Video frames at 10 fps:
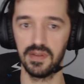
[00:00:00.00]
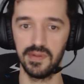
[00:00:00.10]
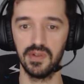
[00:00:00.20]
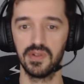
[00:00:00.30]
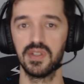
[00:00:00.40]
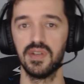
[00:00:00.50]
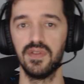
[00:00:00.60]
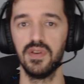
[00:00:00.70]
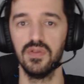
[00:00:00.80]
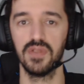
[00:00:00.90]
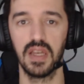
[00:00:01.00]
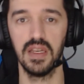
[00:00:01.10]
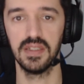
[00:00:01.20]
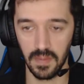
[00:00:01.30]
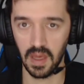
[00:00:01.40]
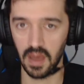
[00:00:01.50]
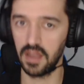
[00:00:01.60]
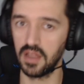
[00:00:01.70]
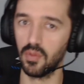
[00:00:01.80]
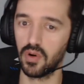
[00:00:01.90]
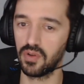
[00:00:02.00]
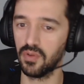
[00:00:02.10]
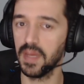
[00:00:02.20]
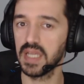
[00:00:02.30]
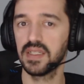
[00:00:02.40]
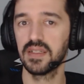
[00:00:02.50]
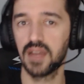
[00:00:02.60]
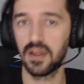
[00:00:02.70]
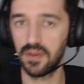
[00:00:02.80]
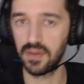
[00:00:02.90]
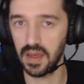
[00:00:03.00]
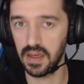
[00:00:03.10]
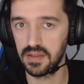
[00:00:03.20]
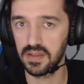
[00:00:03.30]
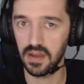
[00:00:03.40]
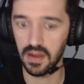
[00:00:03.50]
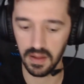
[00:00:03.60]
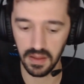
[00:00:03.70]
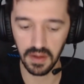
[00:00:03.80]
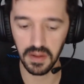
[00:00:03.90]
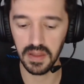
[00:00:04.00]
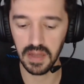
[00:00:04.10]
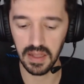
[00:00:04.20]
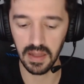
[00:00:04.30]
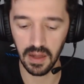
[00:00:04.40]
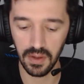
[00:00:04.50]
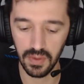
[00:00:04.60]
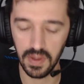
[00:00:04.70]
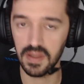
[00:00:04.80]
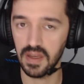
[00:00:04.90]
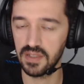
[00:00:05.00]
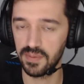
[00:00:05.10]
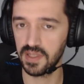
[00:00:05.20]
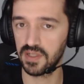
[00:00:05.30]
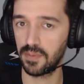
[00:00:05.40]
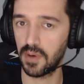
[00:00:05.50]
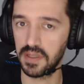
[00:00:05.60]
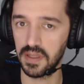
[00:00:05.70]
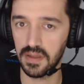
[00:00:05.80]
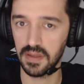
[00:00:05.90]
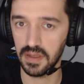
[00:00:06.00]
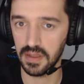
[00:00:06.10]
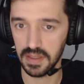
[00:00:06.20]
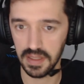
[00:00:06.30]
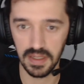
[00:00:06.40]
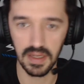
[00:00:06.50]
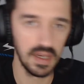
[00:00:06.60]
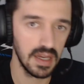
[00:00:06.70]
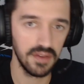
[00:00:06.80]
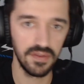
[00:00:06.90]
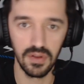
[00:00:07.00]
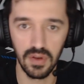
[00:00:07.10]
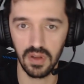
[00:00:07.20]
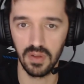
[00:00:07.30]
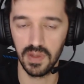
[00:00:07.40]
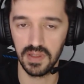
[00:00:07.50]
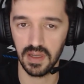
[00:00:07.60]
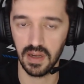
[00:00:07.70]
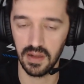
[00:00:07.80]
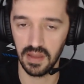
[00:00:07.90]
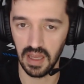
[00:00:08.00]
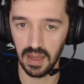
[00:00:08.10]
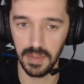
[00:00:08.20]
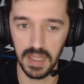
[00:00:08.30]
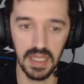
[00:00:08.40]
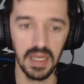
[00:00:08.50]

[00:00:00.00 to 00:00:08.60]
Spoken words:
server use cases. In the more domestic side of things, the 3900 has been spotted in a few documents regarding AMD.